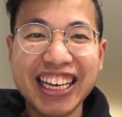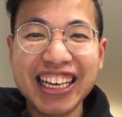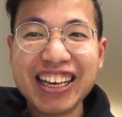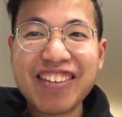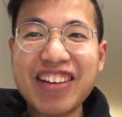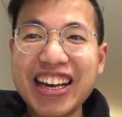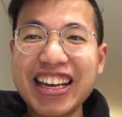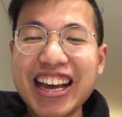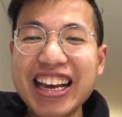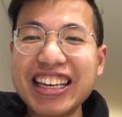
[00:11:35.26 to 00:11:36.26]
But
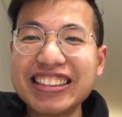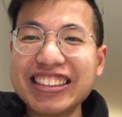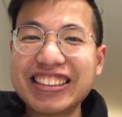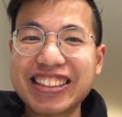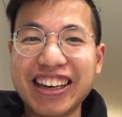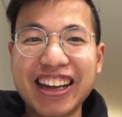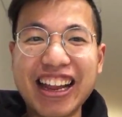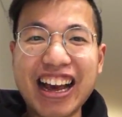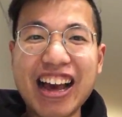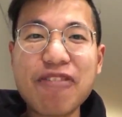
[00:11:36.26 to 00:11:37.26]
I guess it's
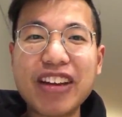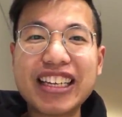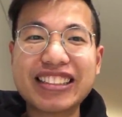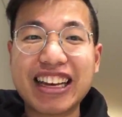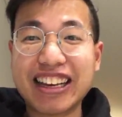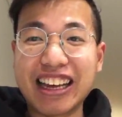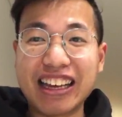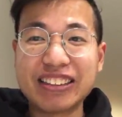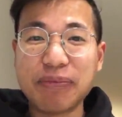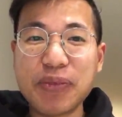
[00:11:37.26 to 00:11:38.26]
good. I think it's like
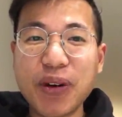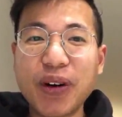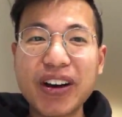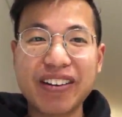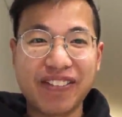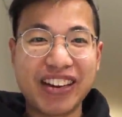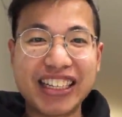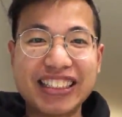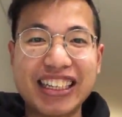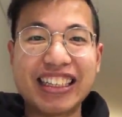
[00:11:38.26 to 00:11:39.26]
a small
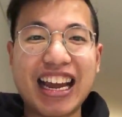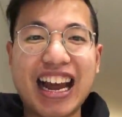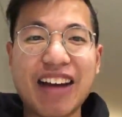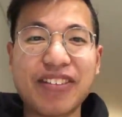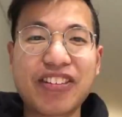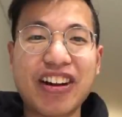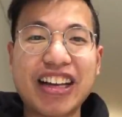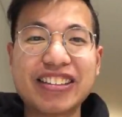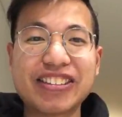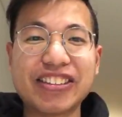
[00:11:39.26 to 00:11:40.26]
community that I'm
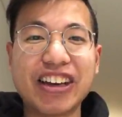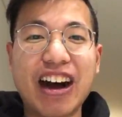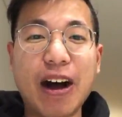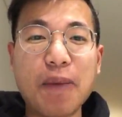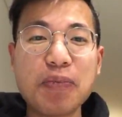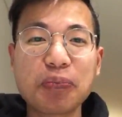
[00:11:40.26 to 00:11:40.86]
trying to